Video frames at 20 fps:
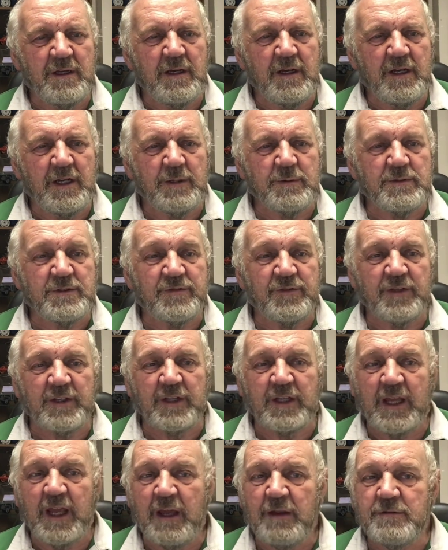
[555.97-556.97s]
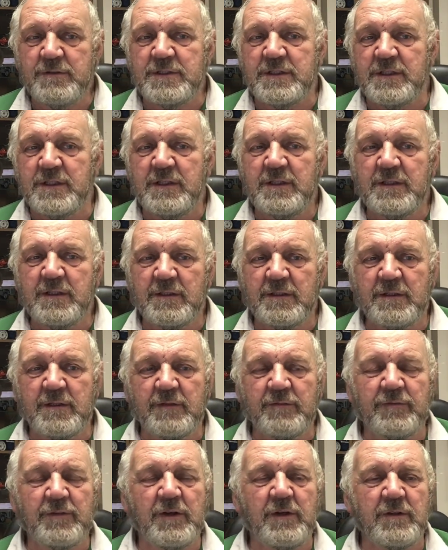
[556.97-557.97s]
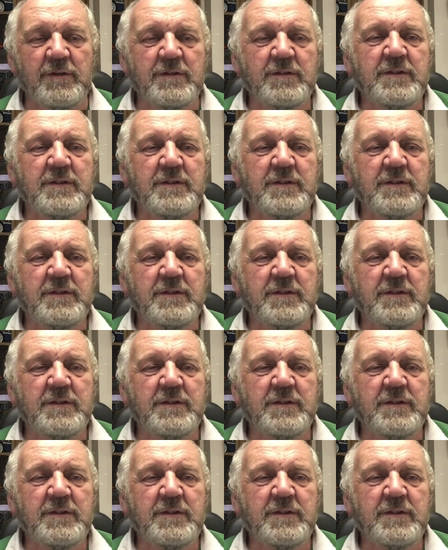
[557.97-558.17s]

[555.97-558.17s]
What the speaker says: and it was for the county that I've got